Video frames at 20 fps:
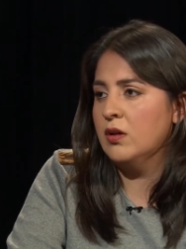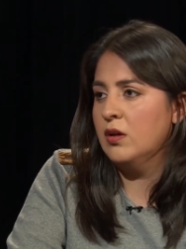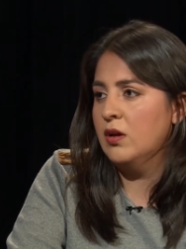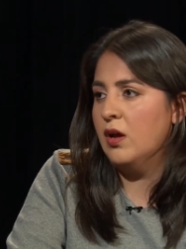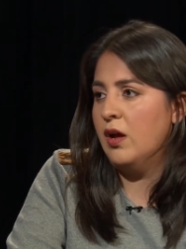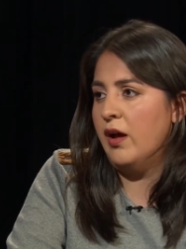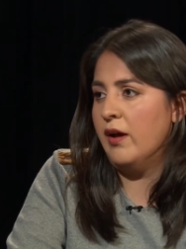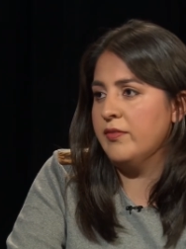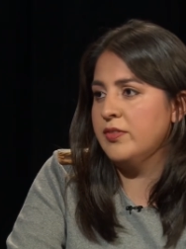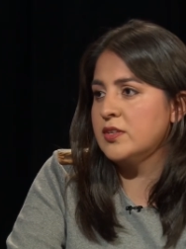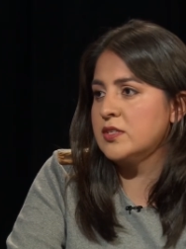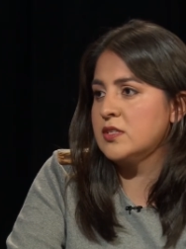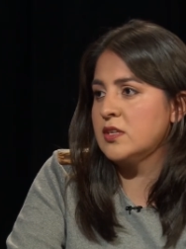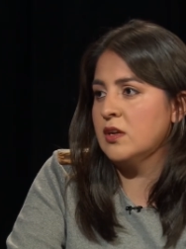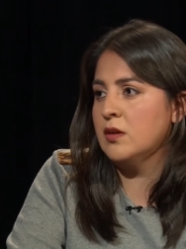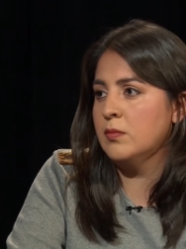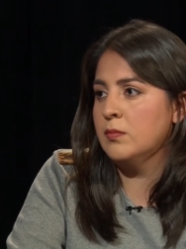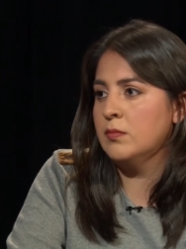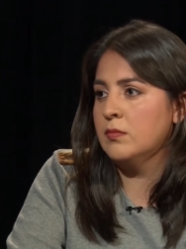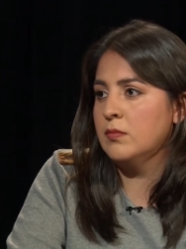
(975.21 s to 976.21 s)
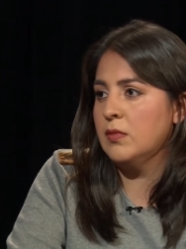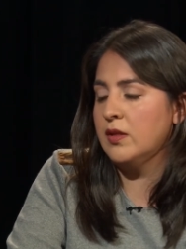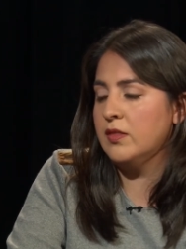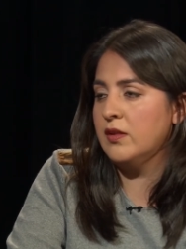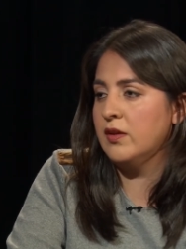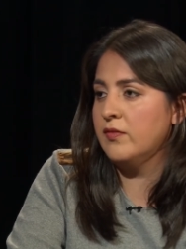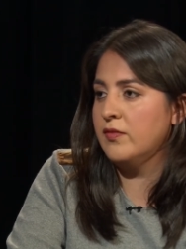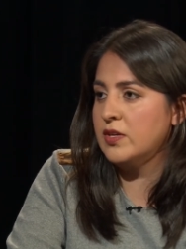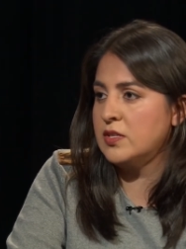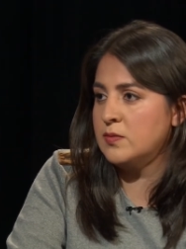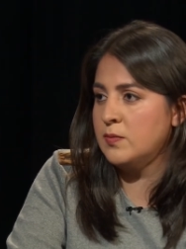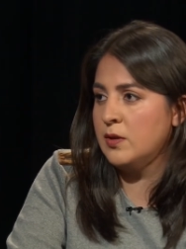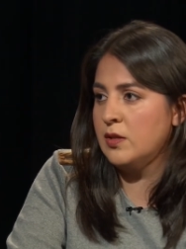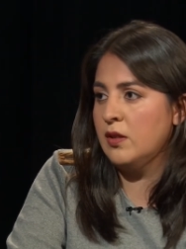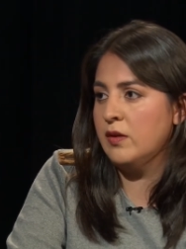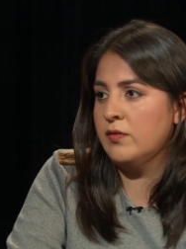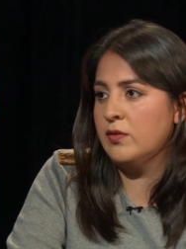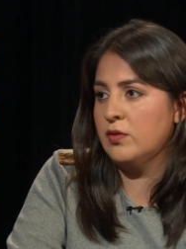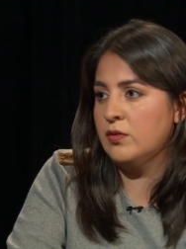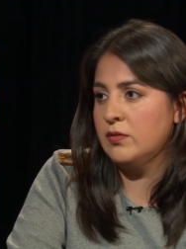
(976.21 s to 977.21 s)
have the same at the investment
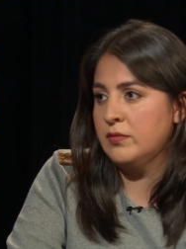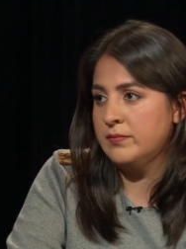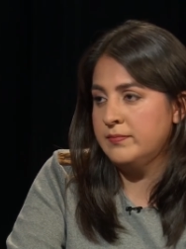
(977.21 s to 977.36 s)
level?